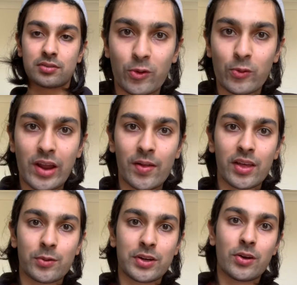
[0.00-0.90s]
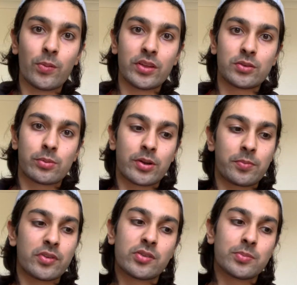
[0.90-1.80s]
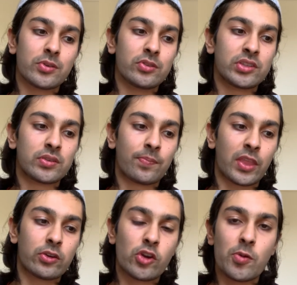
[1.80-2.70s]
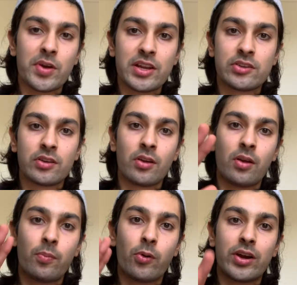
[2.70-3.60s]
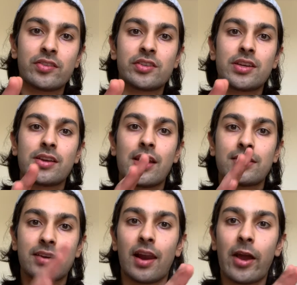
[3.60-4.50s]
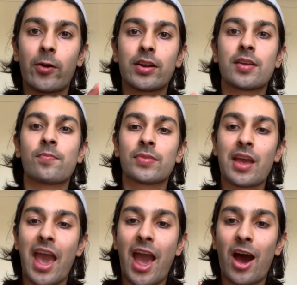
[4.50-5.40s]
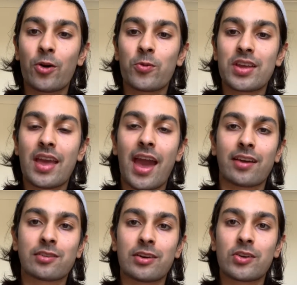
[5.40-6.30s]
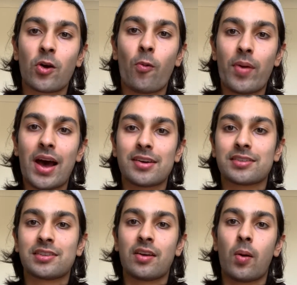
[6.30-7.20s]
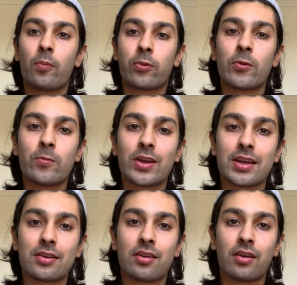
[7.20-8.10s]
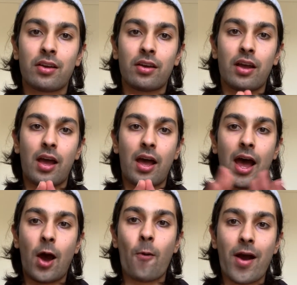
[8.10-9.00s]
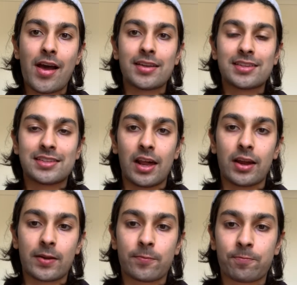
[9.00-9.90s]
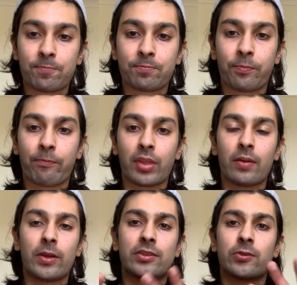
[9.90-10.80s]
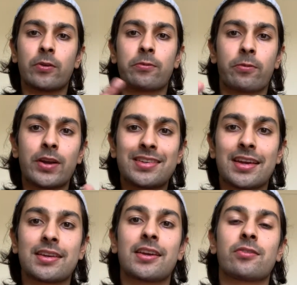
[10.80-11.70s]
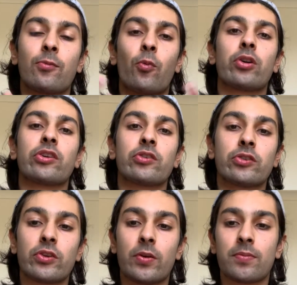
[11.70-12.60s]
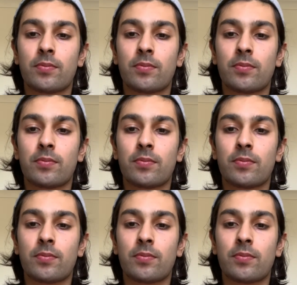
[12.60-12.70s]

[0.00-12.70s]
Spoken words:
So now that we know these three principles, attunement, buoyancy, and clarity, how do we actually go about improving our selling? There's sort of three techniques on what you should do.